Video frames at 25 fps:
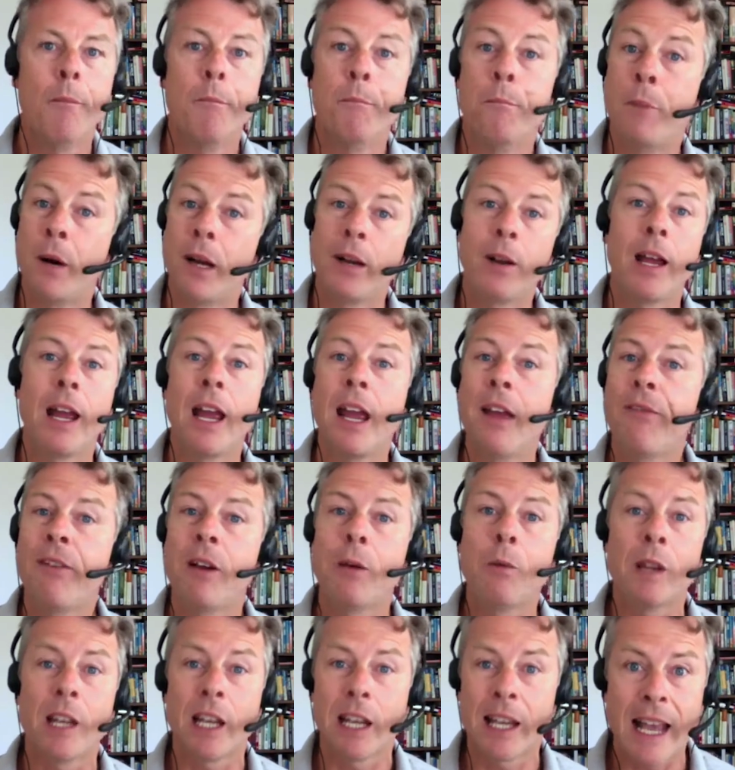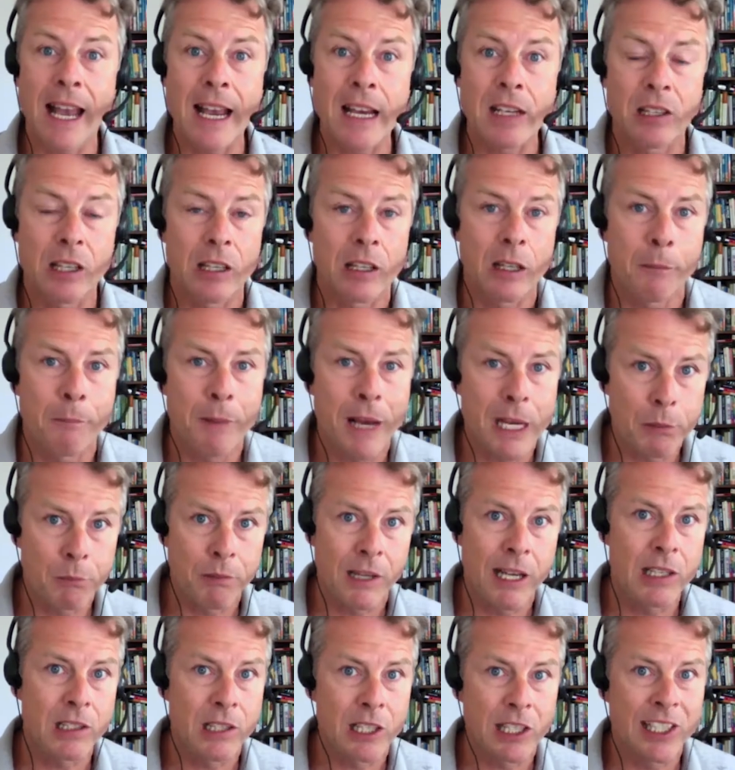But if it were the case that the best
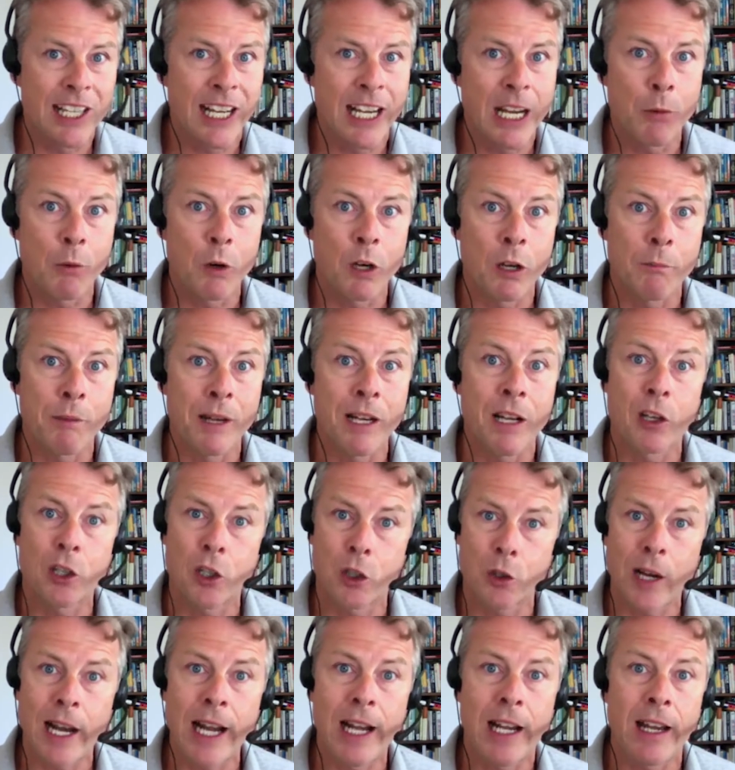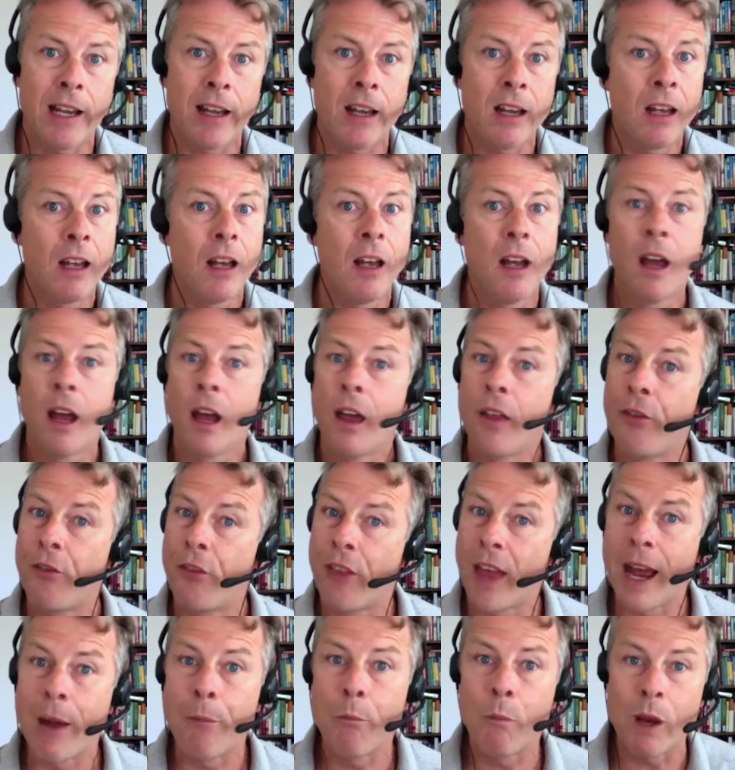place to sell it would have been Australia,
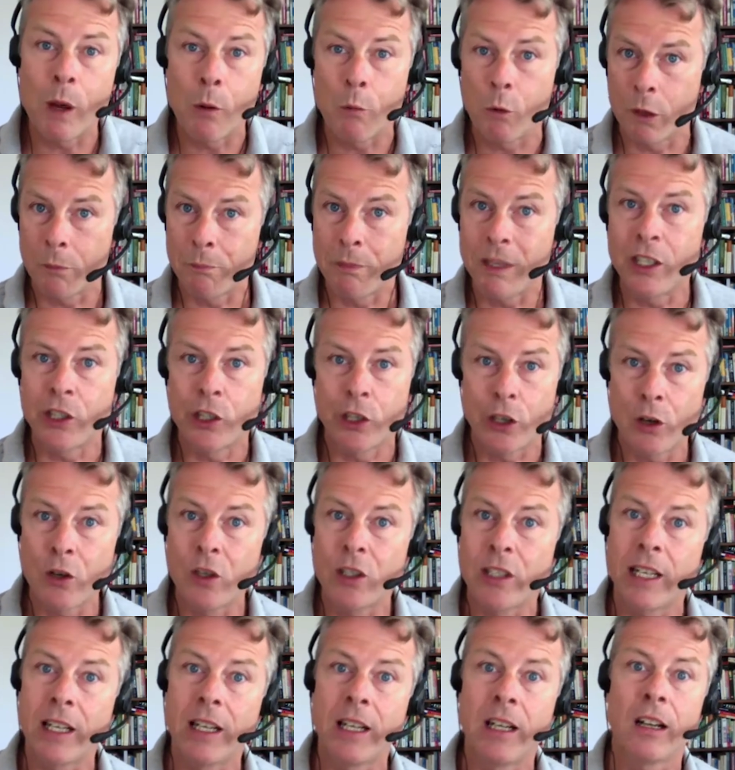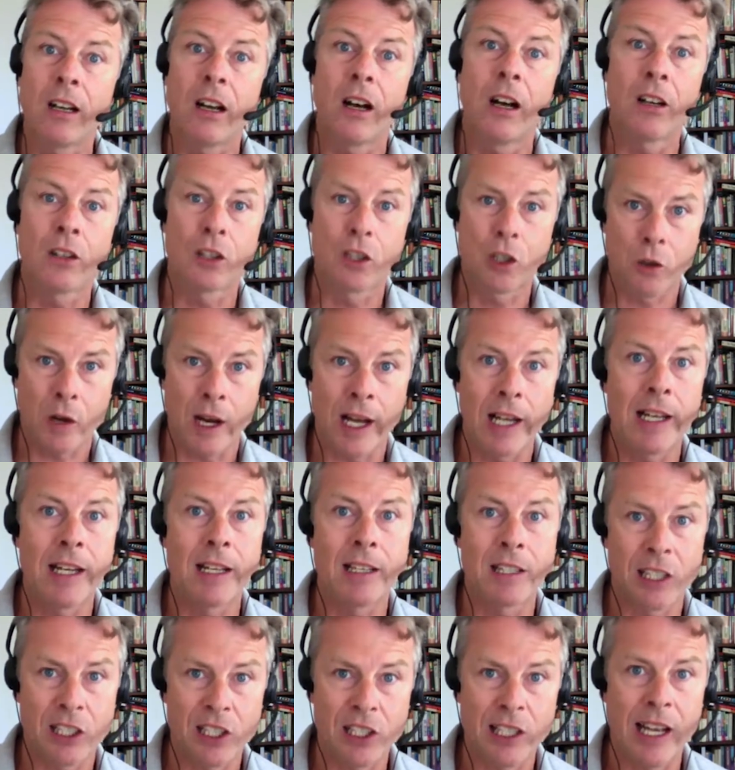then we would be choosing Australia
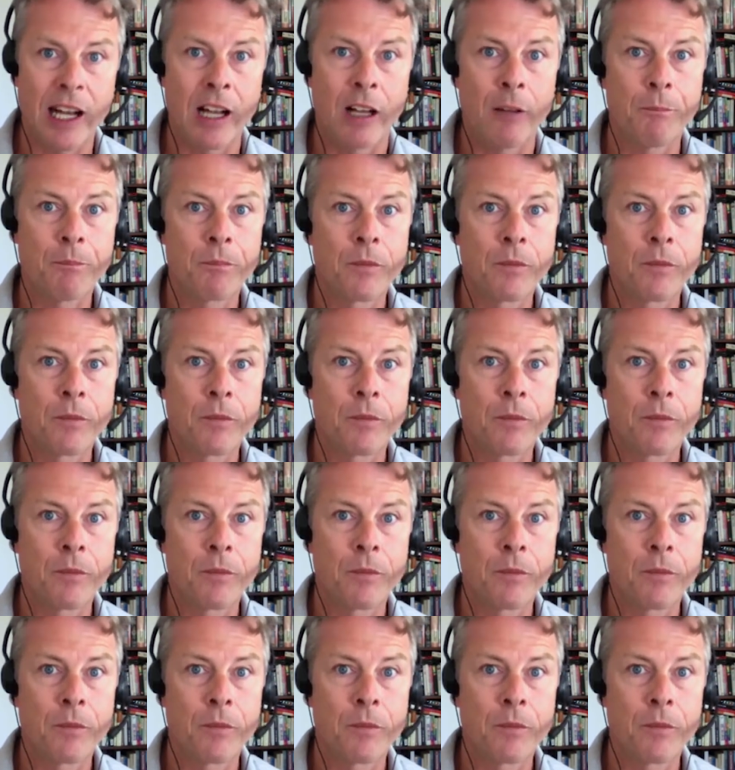to sell.